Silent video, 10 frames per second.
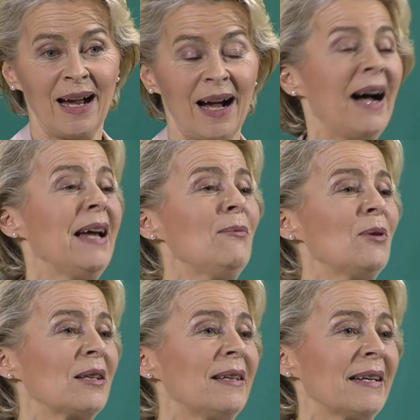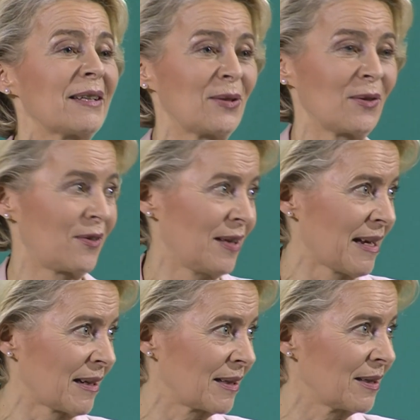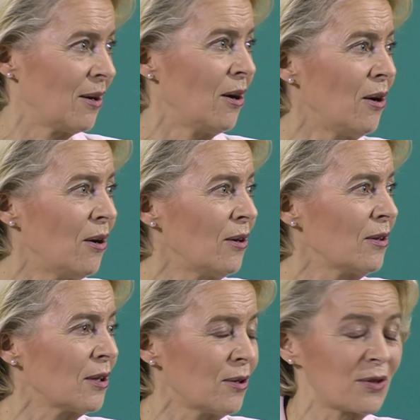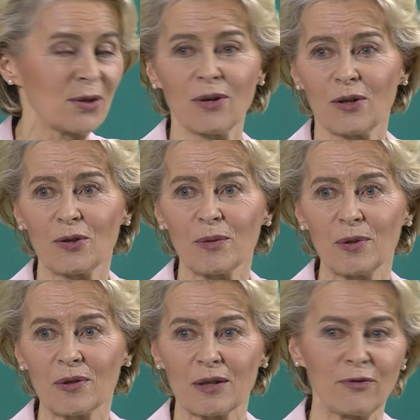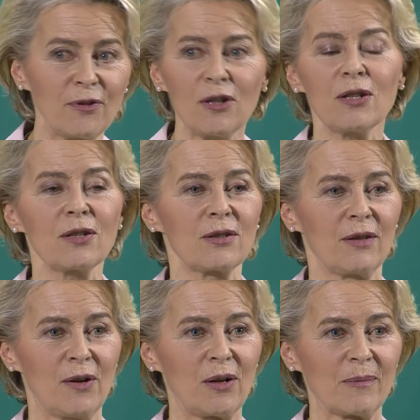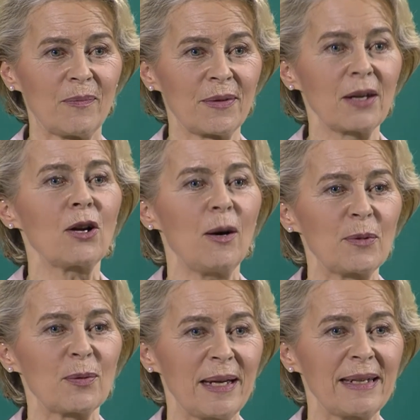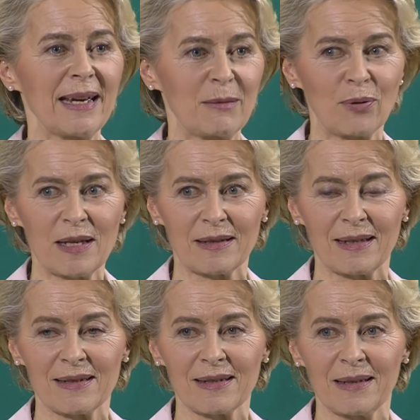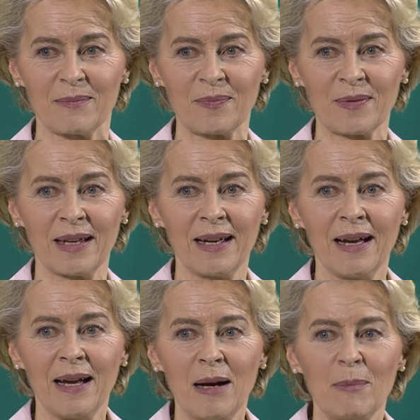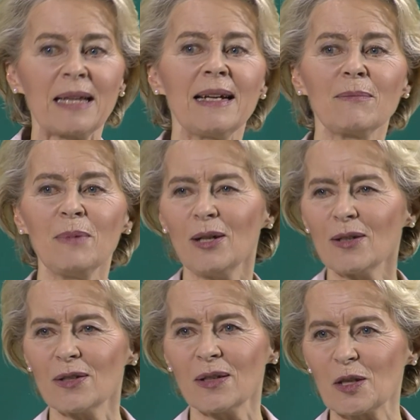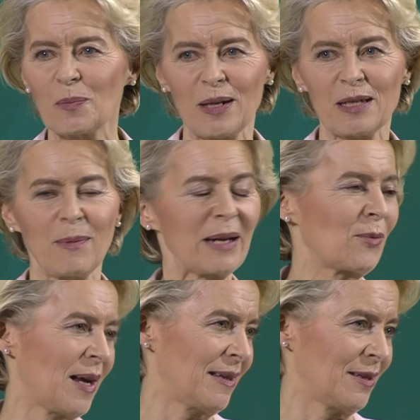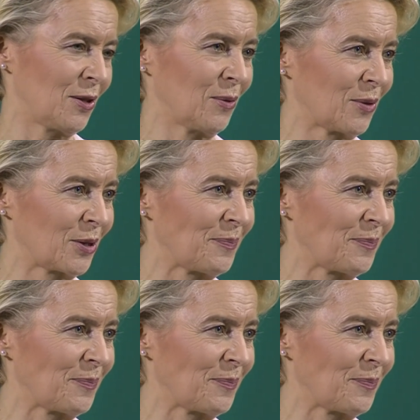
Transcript: I would like to thank all those who contributed. First of all, the COP28 presidency. But let me also express my gratitude